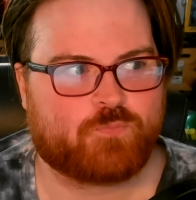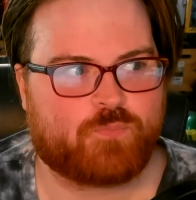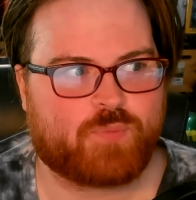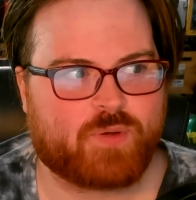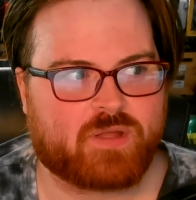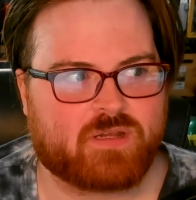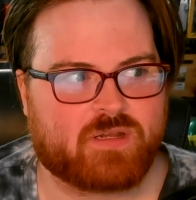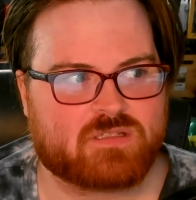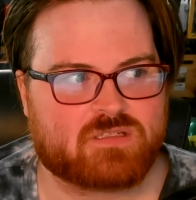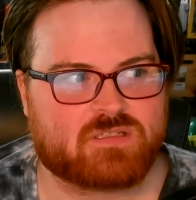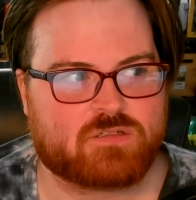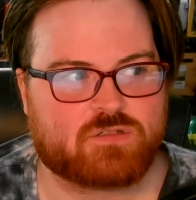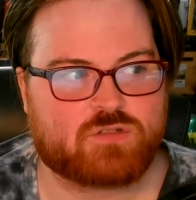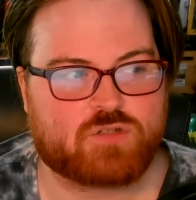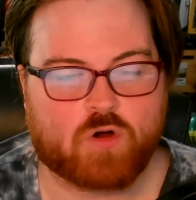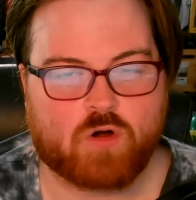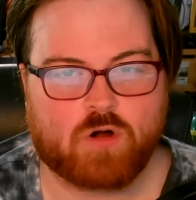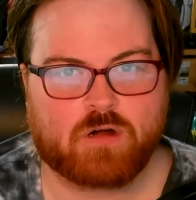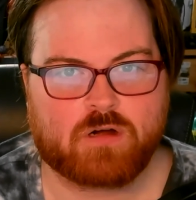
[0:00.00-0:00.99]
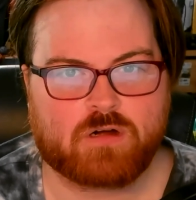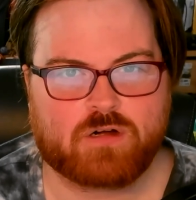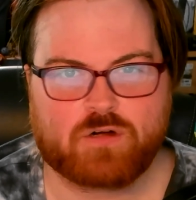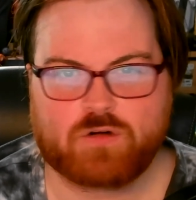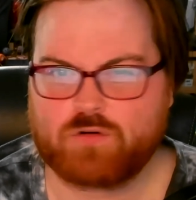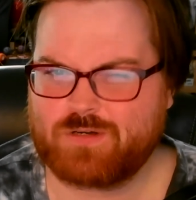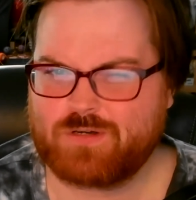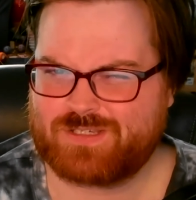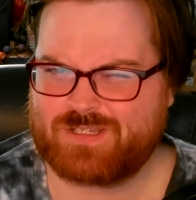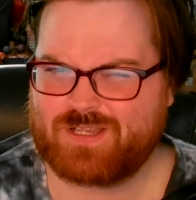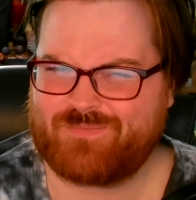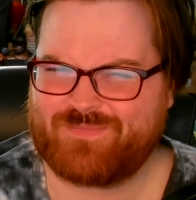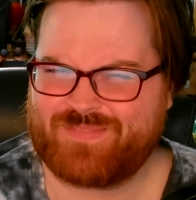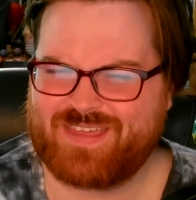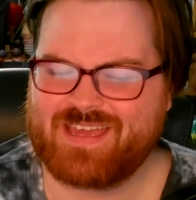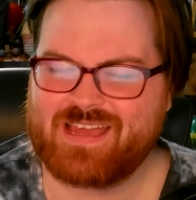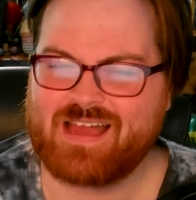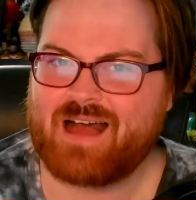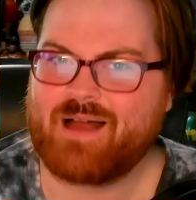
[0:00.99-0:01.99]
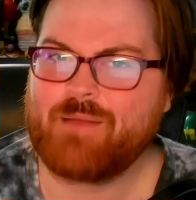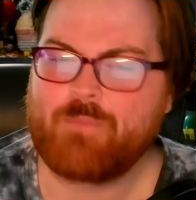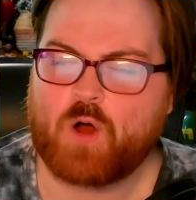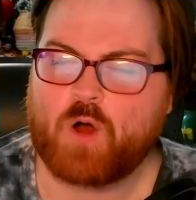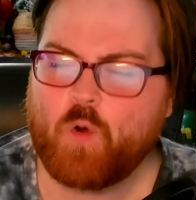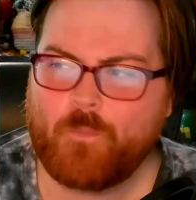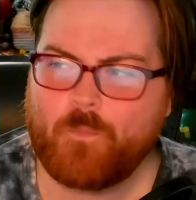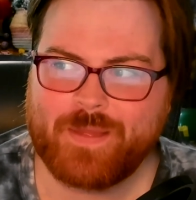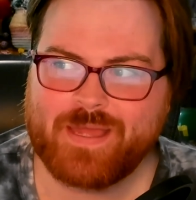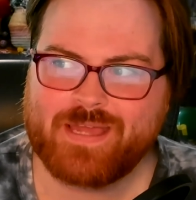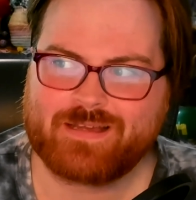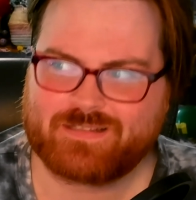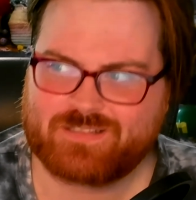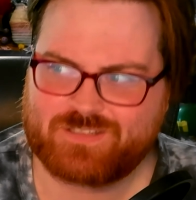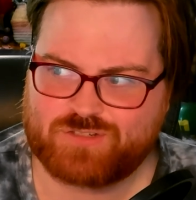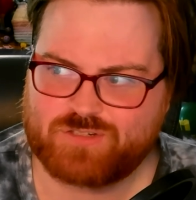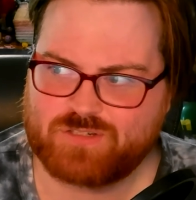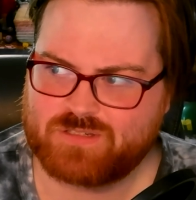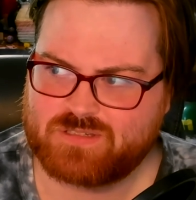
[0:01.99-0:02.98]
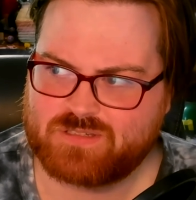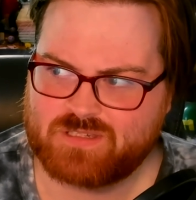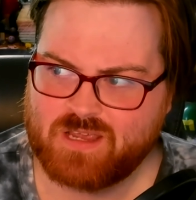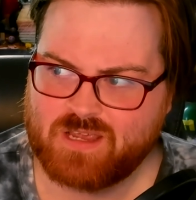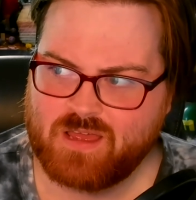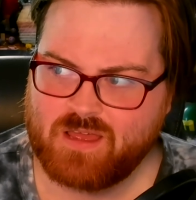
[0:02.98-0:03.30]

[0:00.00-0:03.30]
but it's dark or something. I'm hoping it's just